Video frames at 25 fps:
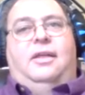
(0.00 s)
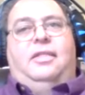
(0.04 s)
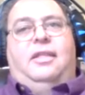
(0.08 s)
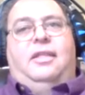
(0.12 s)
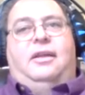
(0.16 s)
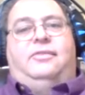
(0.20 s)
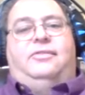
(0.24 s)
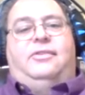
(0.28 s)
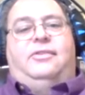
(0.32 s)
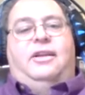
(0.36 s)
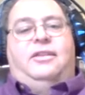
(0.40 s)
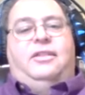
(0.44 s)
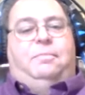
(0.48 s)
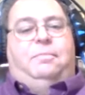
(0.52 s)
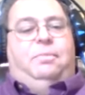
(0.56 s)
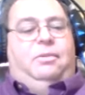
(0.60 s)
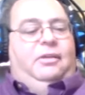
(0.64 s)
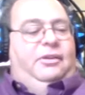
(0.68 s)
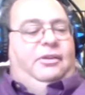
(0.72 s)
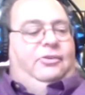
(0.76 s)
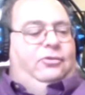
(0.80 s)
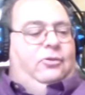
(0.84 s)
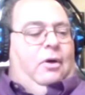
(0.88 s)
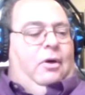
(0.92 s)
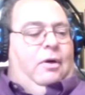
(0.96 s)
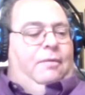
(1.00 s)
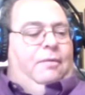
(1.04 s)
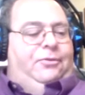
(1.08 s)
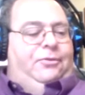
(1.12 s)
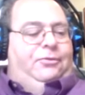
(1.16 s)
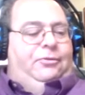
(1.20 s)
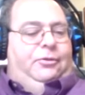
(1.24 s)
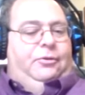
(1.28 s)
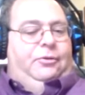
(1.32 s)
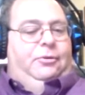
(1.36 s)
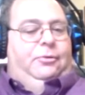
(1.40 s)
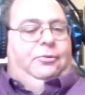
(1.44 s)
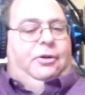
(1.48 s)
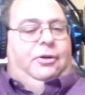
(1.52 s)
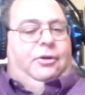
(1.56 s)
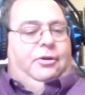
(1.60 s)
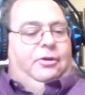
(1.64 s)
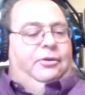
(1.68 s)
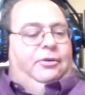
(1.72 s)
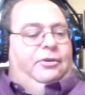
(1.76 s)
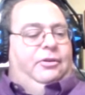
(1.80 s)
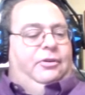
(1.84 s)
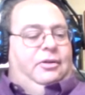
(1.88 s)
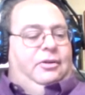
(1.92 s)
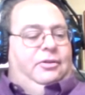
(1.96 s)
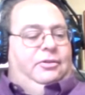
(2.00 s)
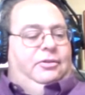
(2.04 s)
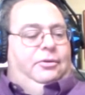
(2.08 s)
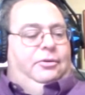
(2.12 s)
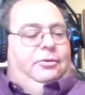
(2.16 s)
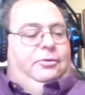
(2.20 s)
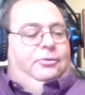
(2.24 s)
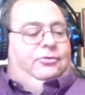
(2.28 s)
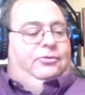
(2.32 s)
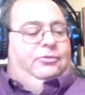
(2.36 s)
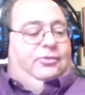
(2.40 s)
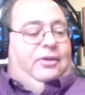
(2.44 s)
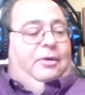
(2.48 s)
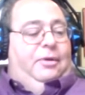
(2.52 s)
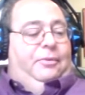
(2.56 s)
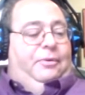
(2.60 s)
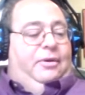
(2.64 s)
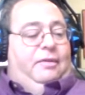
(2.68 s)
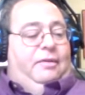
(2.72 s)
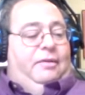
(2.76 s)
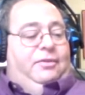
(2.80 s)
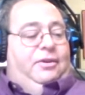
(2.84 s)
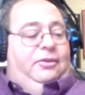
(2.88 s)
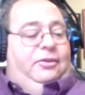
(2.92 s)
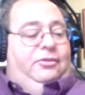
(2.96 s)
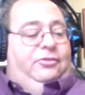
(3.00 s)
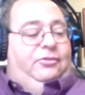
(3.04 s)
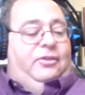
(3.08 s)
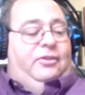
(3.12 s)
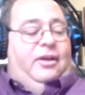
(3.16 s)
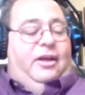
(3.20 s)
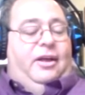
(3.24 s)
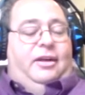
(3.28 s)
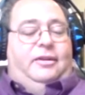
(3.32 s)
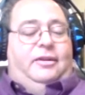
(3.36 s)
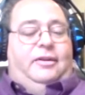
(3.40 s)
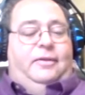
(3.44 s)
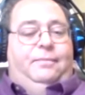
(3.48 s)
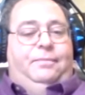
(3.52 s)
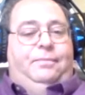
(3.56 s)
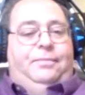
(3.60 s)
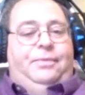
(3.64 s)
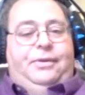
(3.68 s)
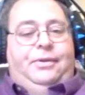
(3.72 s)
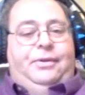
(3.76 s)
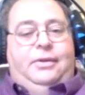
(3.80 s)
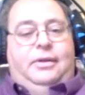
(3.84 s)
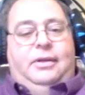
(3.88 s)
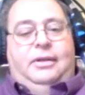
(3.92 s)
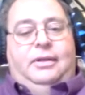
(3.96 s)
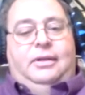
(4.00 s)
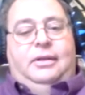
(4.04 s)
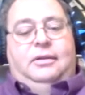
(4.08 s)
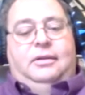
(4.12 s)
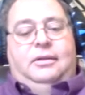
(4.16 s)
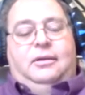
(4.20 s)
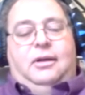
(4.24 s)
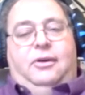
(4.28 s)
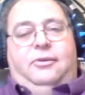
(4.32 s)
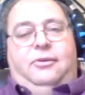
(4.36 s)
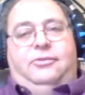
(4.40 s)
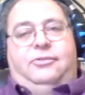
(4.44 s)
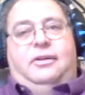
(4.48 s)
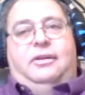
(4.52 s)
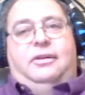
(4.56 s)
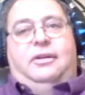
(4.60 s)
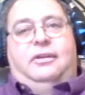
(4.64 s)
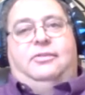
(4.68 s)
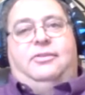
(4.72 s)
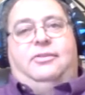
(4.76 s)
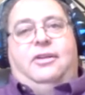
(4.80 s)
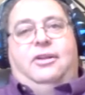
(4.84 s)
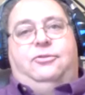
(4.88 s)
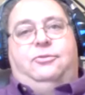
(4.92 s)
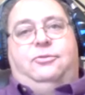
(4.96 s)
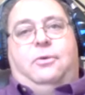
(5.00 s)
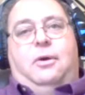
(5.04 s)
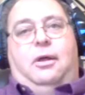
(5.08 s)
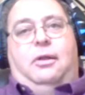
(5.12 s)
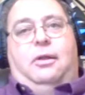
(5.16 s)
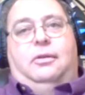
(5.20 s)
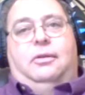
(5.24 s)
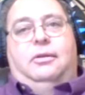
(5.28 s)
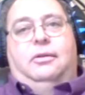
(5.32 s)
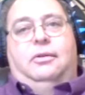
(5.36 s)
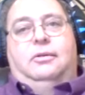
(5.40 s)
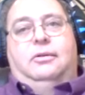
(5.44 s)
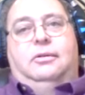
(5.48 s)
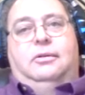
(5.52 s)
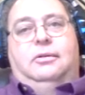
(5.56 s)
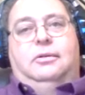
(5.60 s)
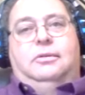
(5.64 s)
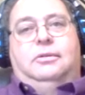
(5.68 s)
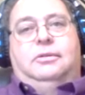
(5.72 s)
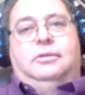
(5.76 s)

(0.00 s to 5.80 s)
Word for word: Then the judge looks at the other attorney and the attorney says, exception, excited utterance.